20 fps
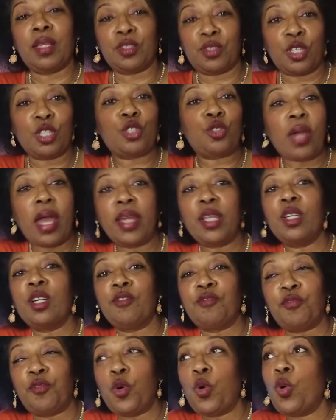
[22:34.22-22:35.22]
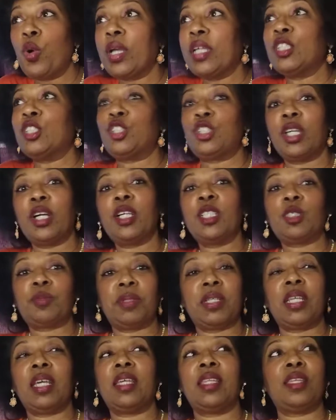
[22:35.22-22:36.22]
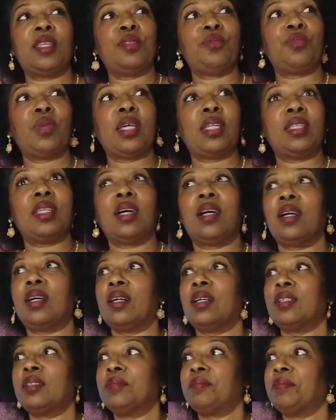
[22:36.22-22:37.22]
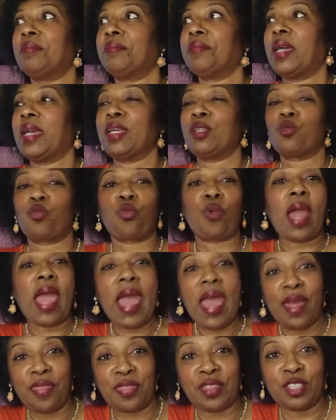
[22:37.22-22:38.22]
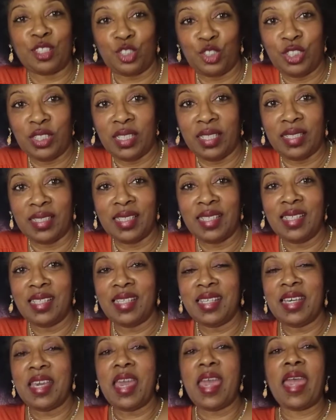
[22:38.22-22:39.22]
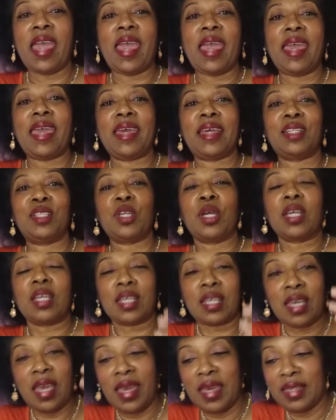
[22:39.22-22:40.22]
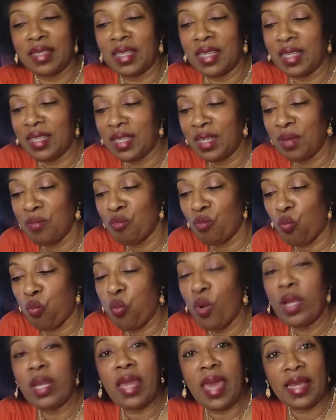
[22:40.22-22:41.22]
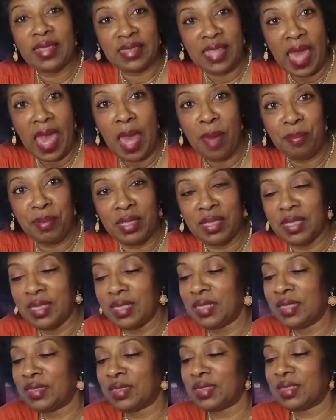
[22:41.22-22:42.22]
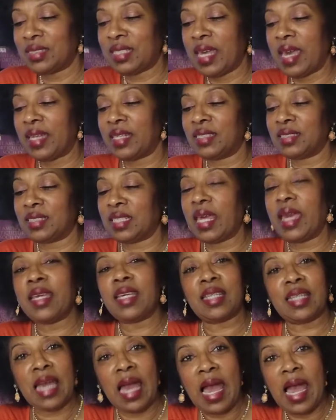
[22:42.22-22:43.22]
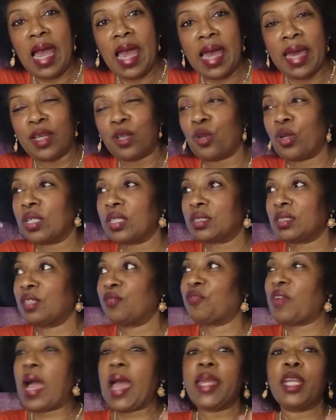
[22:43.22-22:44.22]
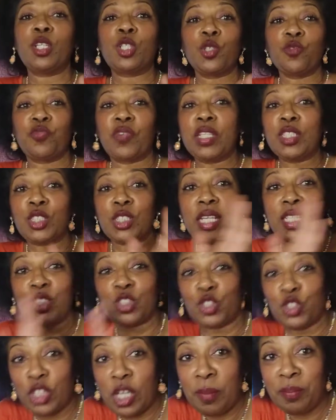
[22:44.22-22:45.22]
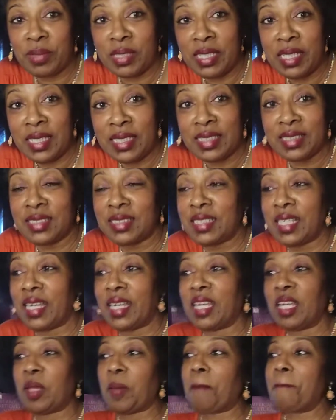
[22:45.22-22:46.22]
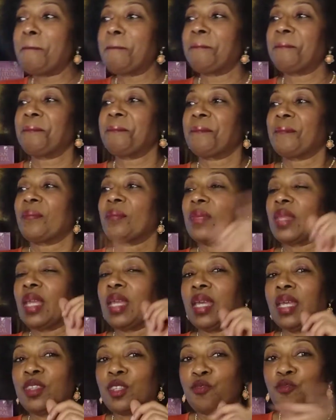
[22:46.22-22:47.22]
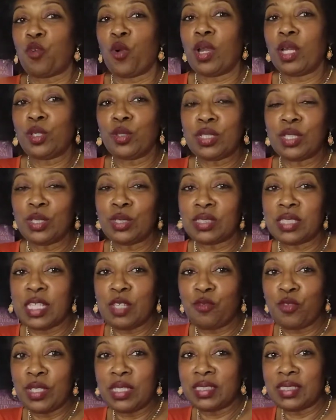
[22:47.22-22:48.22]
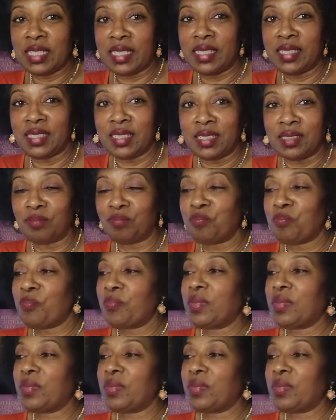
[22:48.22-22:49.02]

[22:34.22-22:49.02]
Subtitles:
they're trying to avoid judgment and wrath and shit. And what has happened is that it's like God or divine intervention has jumped in and said the 400-year slavery is ended.